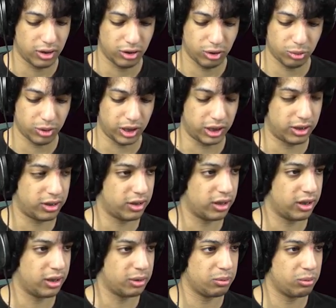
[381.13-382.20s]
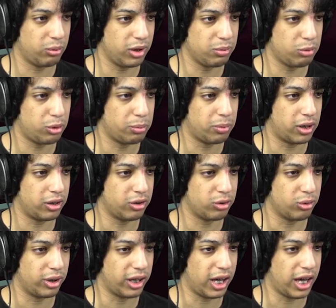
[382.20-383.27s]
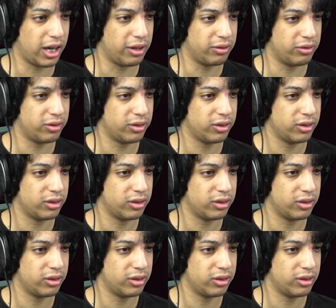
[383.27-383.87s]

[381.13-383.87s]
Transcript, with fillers: So wait, what more buttons do I have?